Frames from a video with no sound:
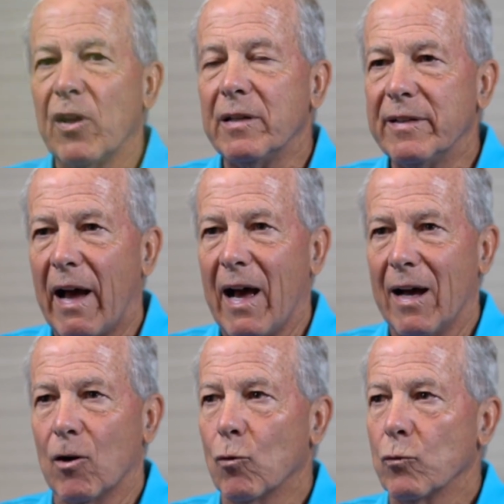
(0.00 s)
and
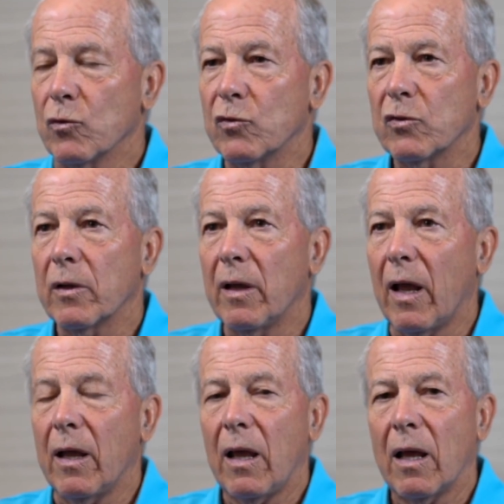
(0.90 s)
downs
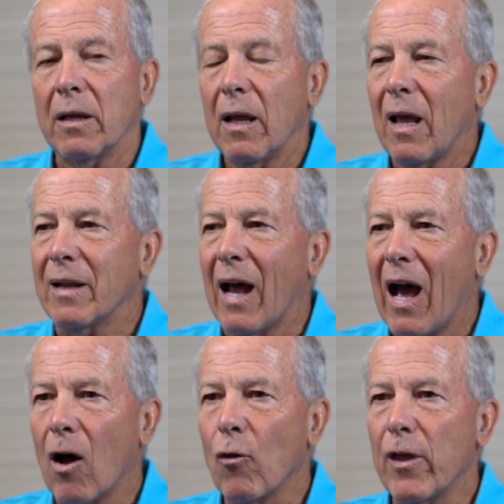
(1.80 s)
and
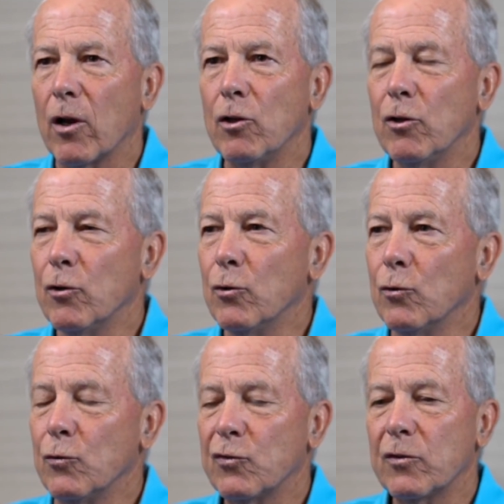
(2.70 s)
how they're
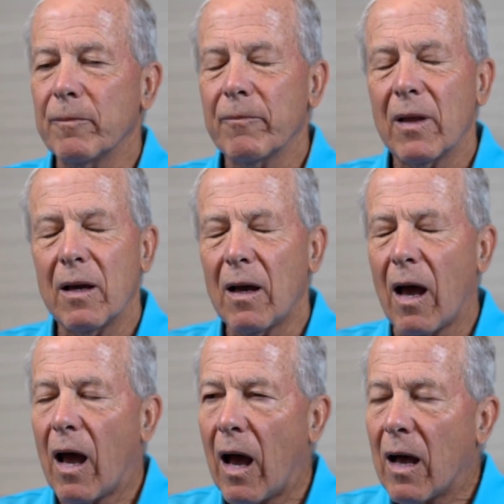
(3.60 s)
used,
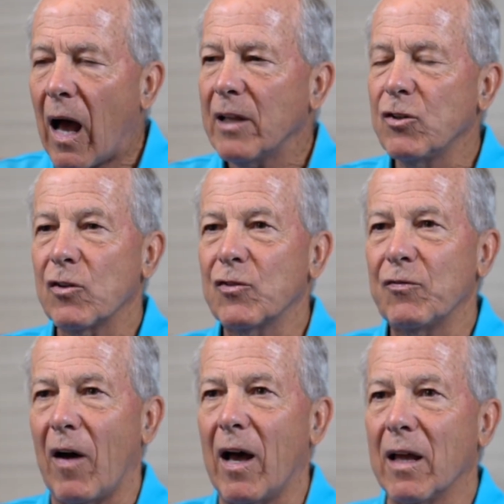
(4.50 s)
I just
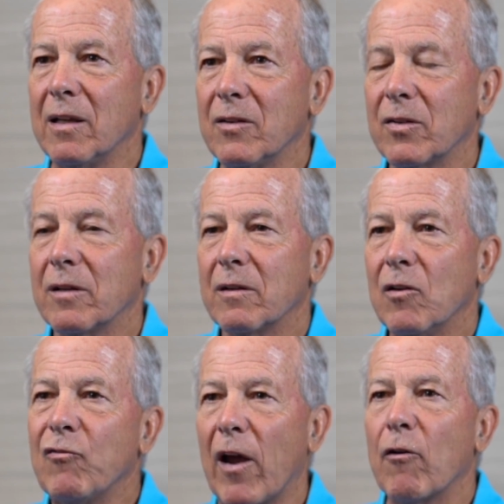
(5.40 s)
find
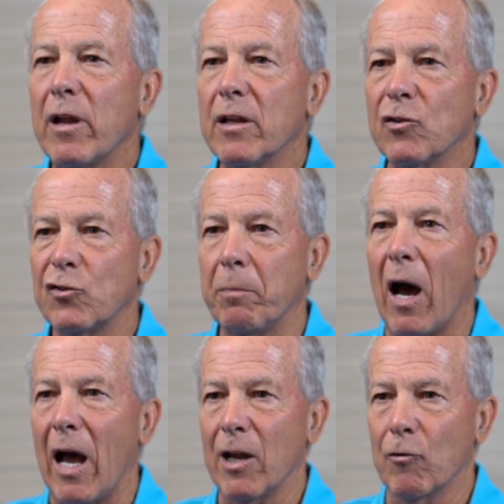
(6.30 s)
very
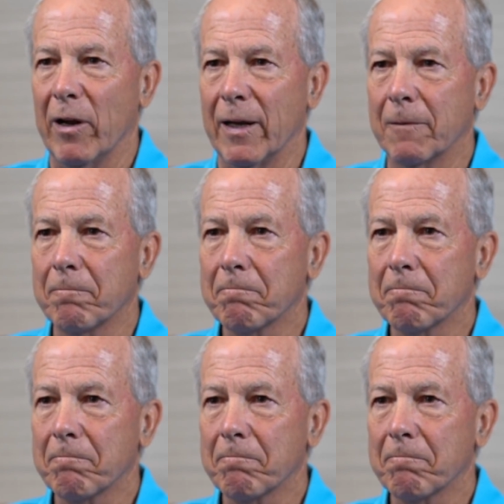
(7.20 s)
inspiring.